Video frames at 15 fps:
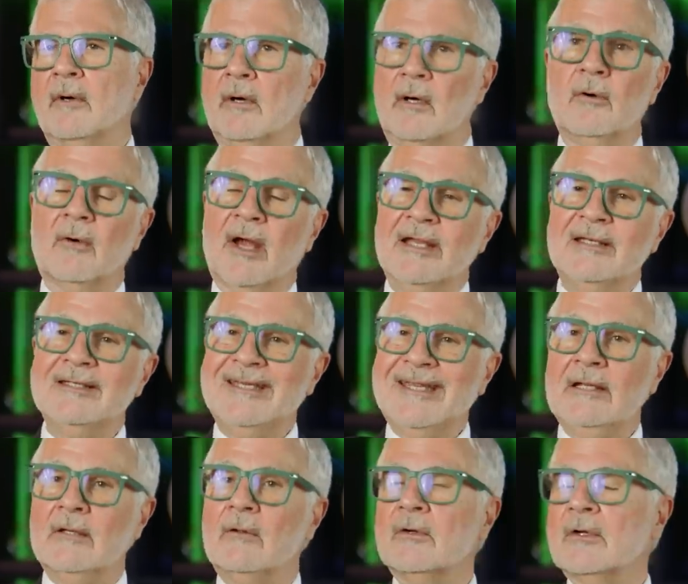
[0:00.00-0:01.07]
a great
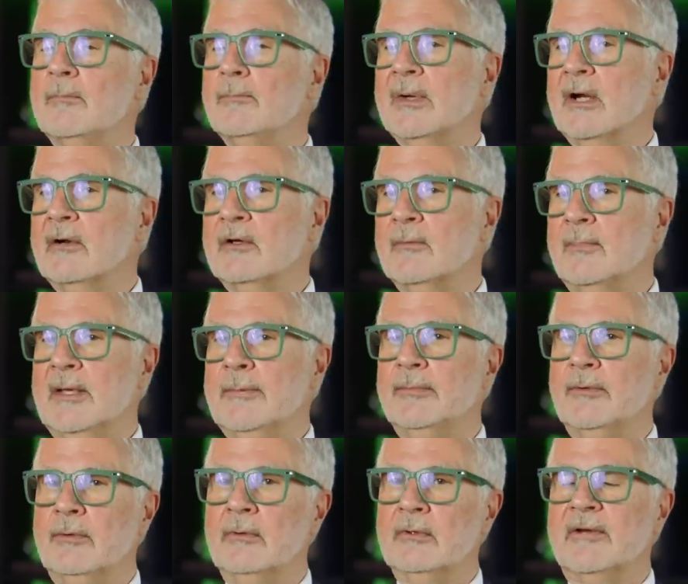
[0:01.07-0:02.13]
deal compared to
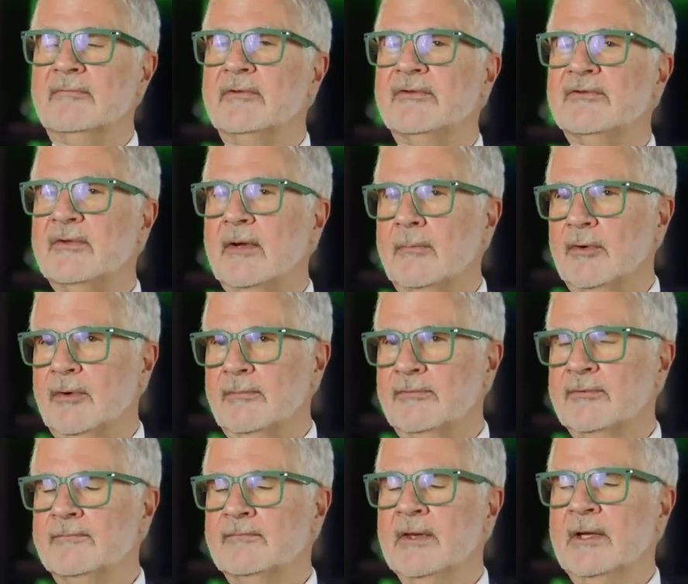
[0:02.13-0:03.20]
people who live in
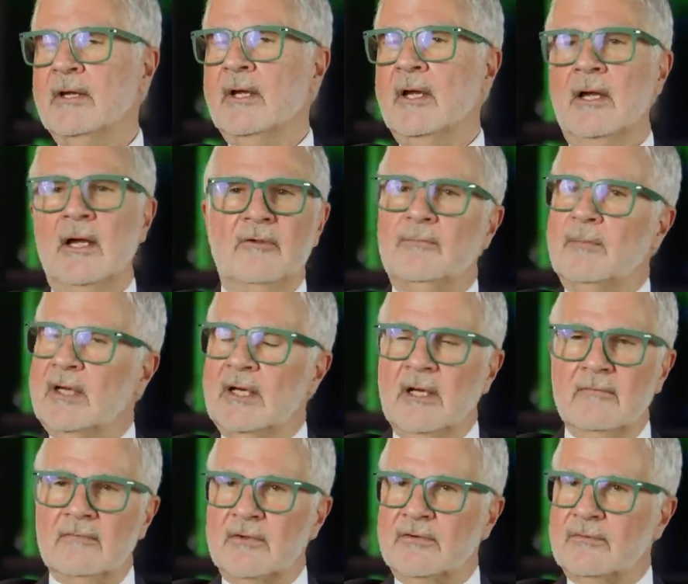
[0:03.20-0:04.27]
suburbs. As
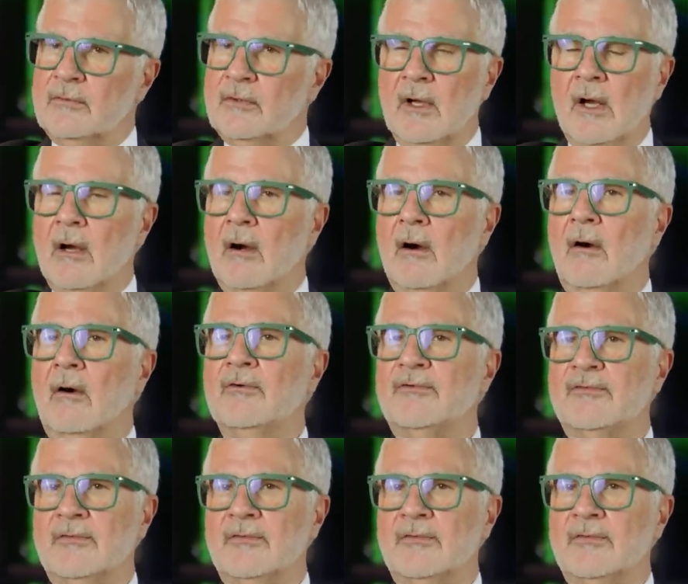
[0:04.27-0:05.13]
many of us know,